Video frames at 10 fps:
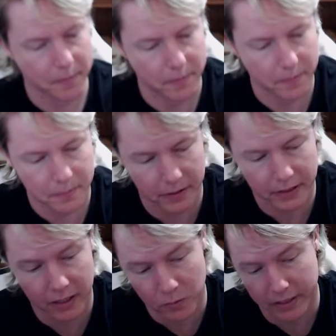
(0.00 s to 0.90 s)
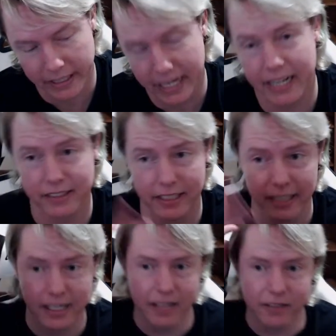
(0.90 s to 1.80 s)
But the other one, yeah, has
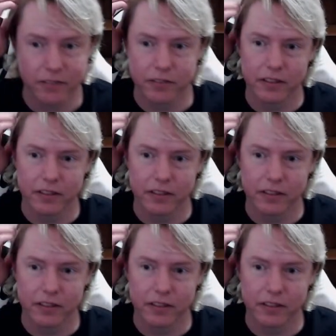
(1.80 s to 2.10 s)
that kind of,